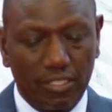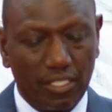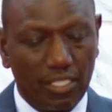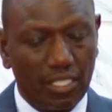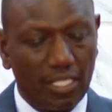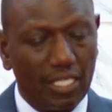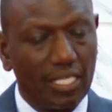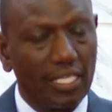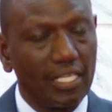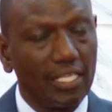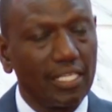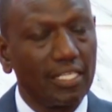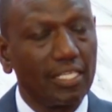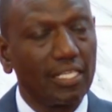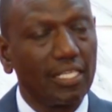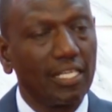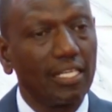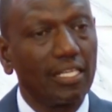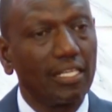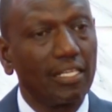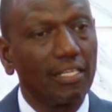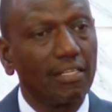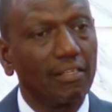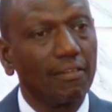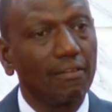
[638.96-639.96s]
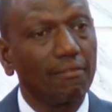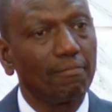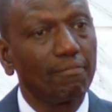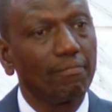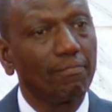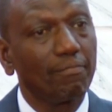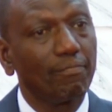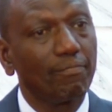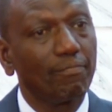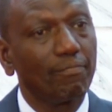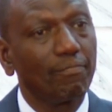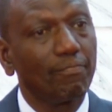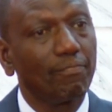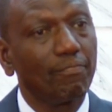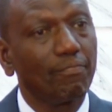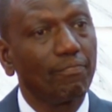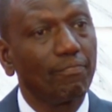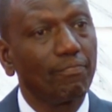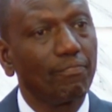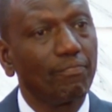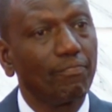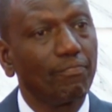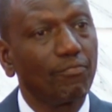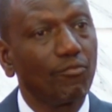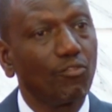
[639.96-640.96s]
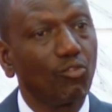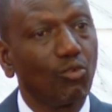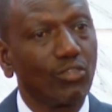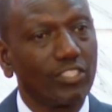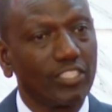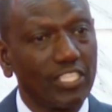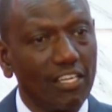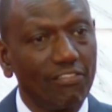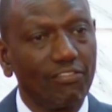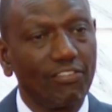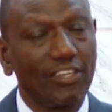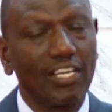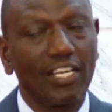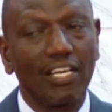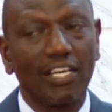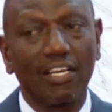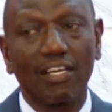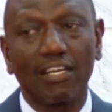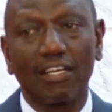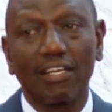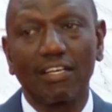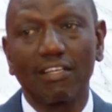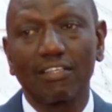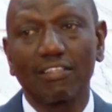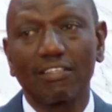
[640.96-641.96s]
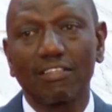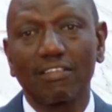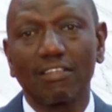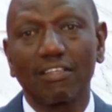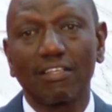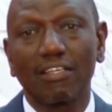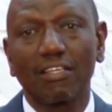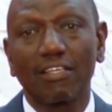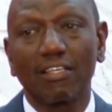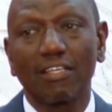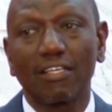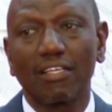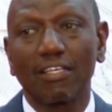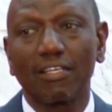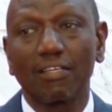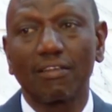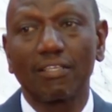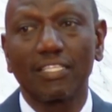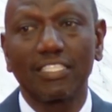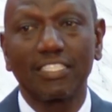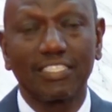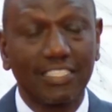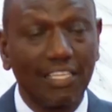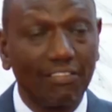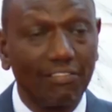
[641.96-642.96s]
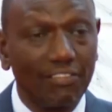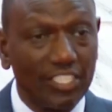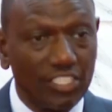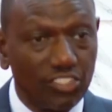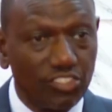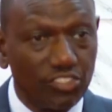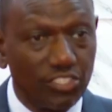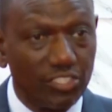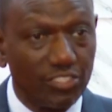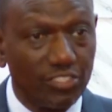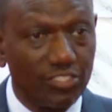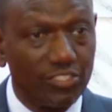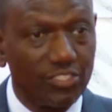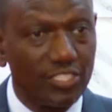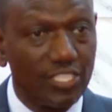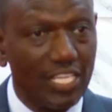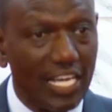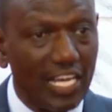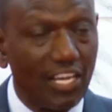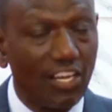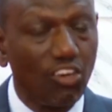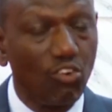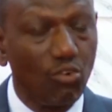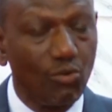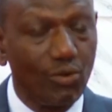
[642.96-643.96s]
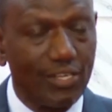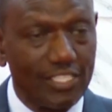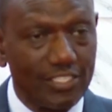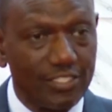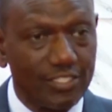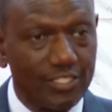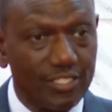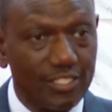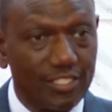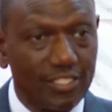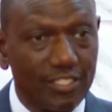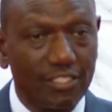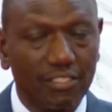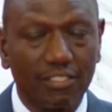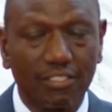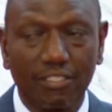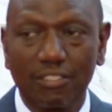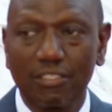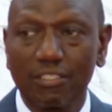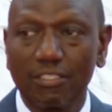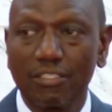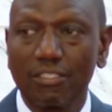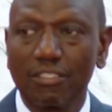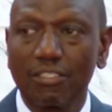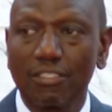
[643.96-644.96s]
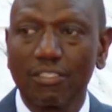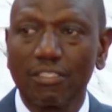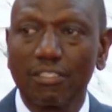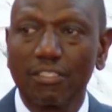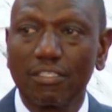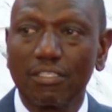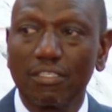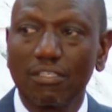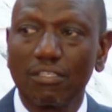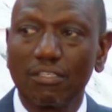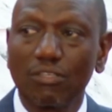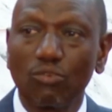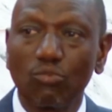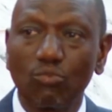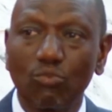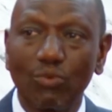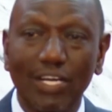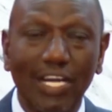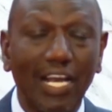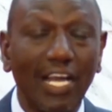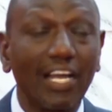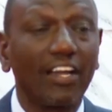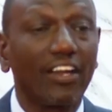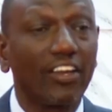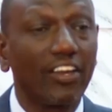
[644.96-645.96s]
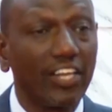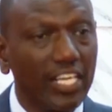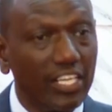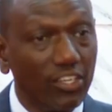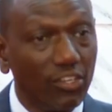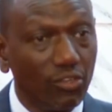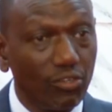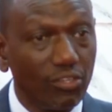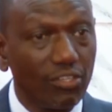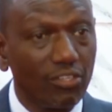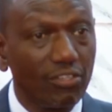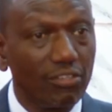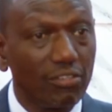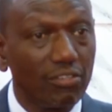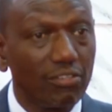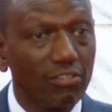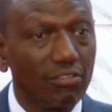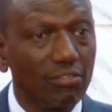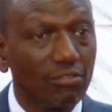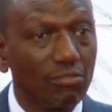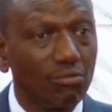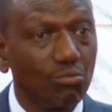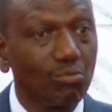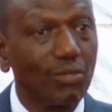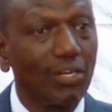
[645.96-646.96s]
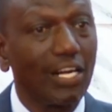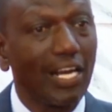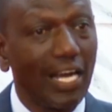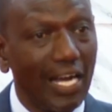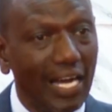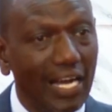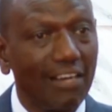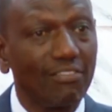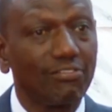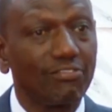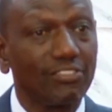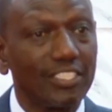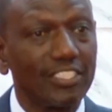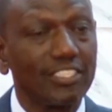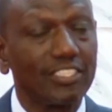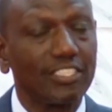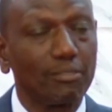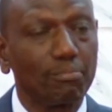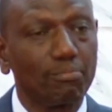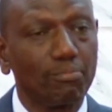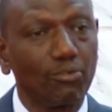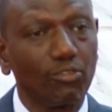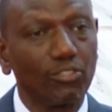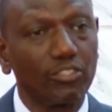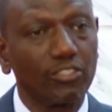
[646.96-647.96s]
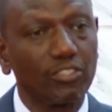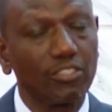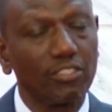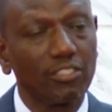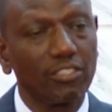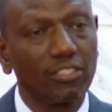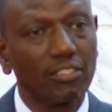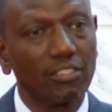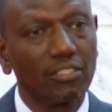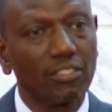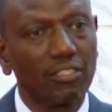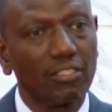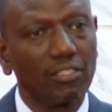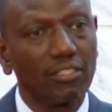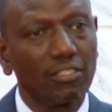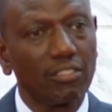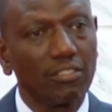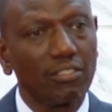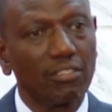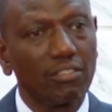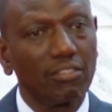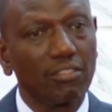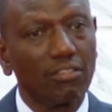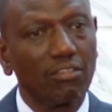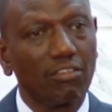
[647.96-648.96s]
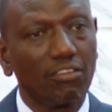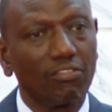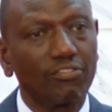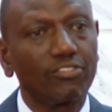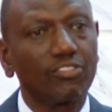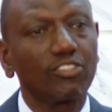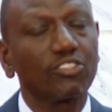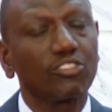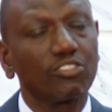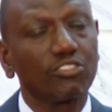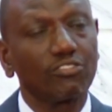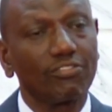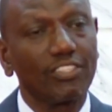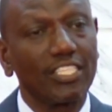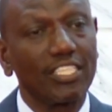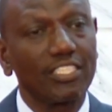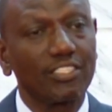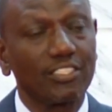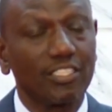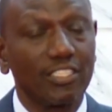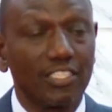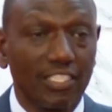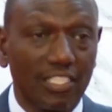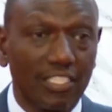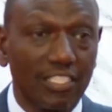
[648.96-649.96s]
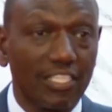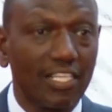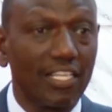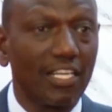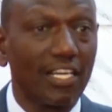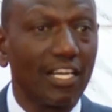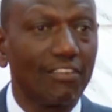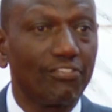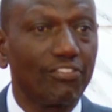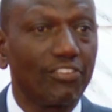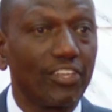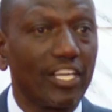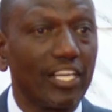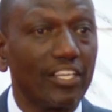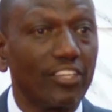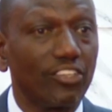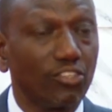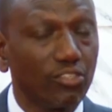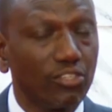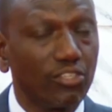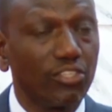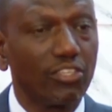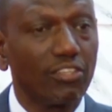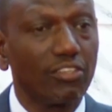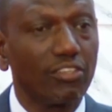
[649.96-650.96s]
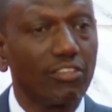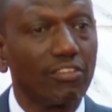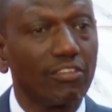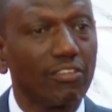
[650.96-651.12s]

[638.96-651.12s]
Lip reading: and whatever interventions ECOWAS will agree on will have the support of those of us in the African Union,